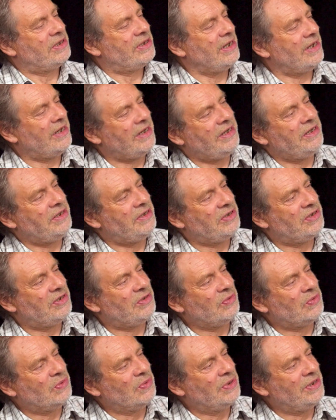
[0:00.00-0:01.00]
slightly
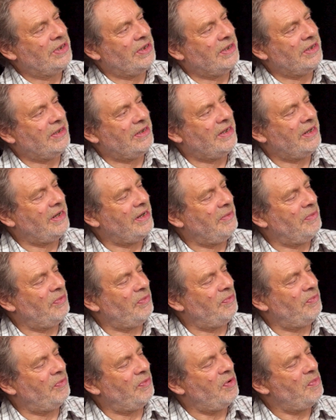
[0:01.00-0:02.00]
distorted, and it
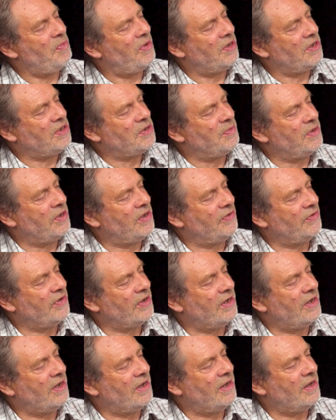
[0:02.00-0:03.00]
reminds me
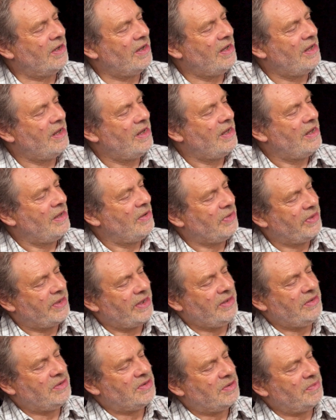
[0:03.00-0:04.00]
of. They
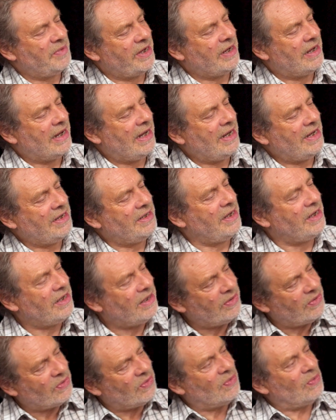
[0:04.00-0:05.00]
used to make cladding in
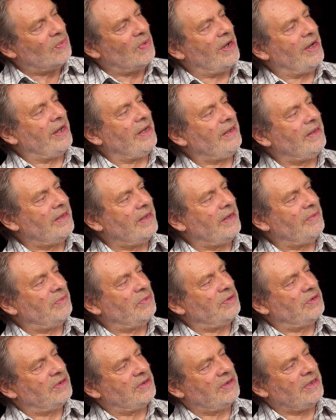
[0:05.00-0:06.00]
Norway that
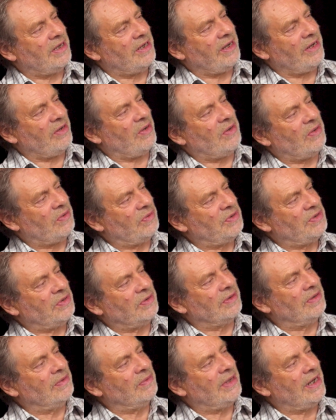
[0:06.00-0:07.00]
was like a
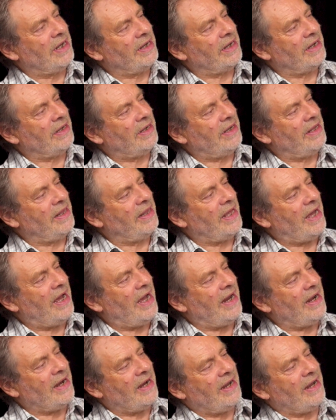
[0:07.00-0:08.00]
horizontal cladding like
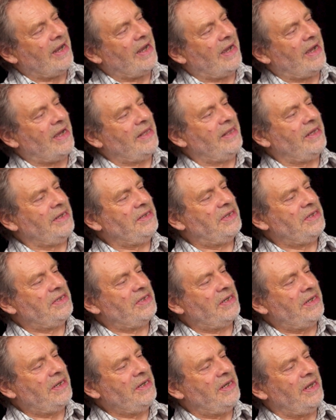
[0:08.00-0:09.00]
that, and they
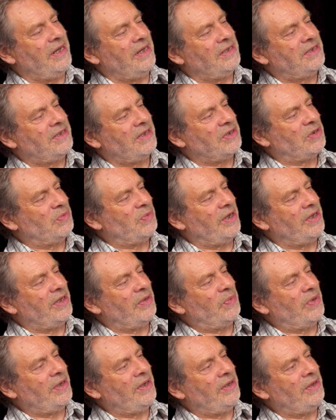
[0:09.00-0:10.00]
designed it in such a way that
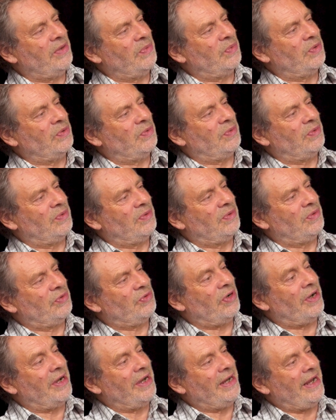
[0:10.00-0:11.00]
when the wood
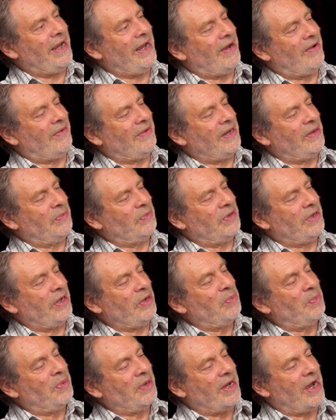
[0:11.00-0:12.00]
dried out, it would
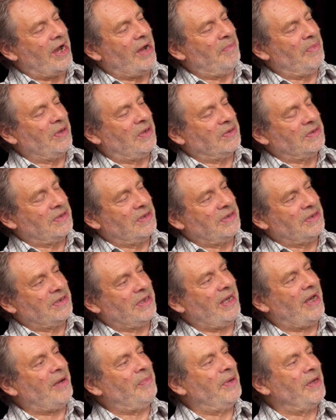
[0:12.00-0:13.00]
open up because of this
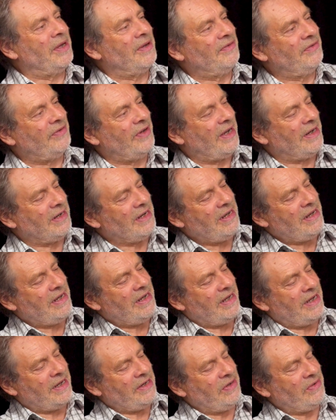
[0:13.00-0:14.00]
cupping effect,
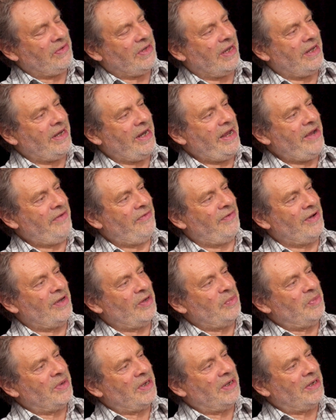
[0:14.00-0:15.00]
and you'd get an
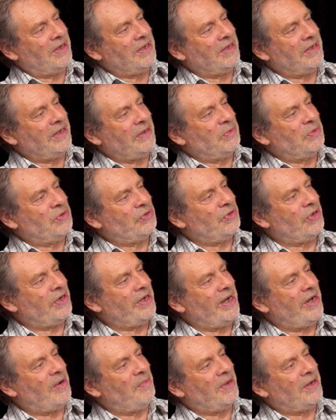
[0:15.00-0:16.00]
airflow behind, and it would
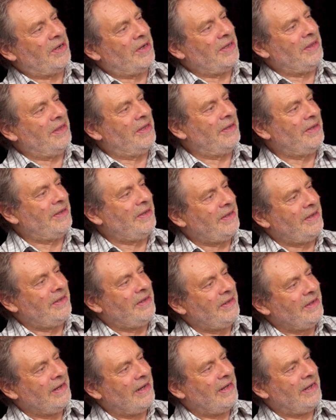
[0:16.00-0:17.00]
dry out behind the
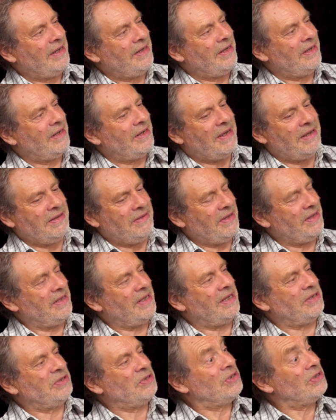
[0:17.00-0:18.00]
cladding. And I think
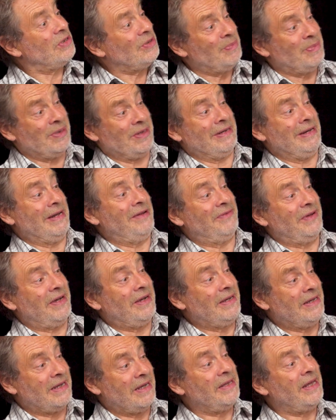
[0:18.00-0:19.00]
that's super clever,
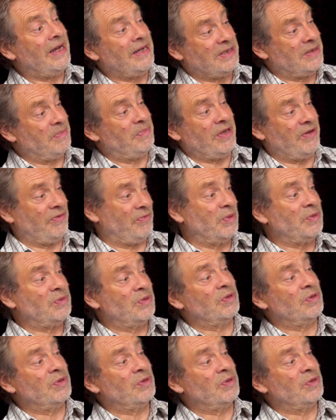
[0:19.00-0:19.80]
and that's a bit of, we were